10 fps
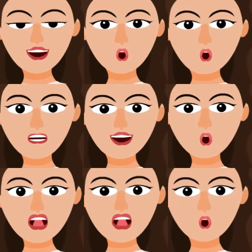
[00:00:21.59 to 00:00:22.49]
you can use
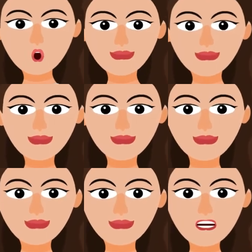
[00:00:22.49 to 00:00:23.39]
in your home.
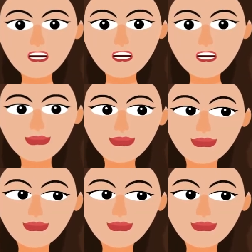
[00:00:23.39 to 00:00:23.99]
Each